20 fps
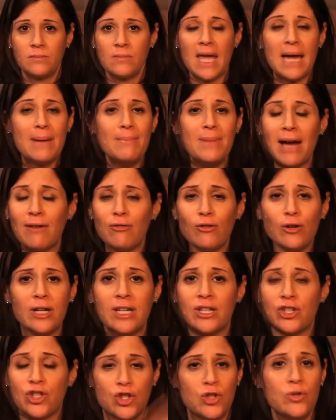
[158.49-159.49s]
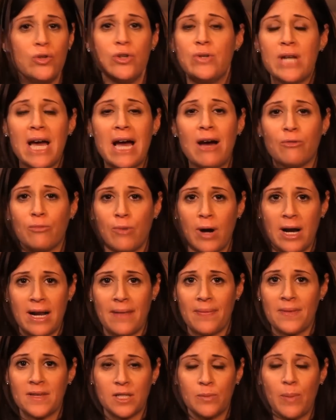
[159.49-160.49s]
I'm never going to shoot you down right
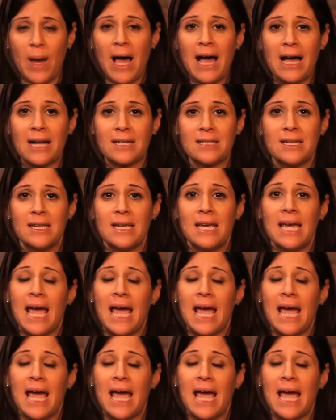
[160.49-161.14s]
on the spot.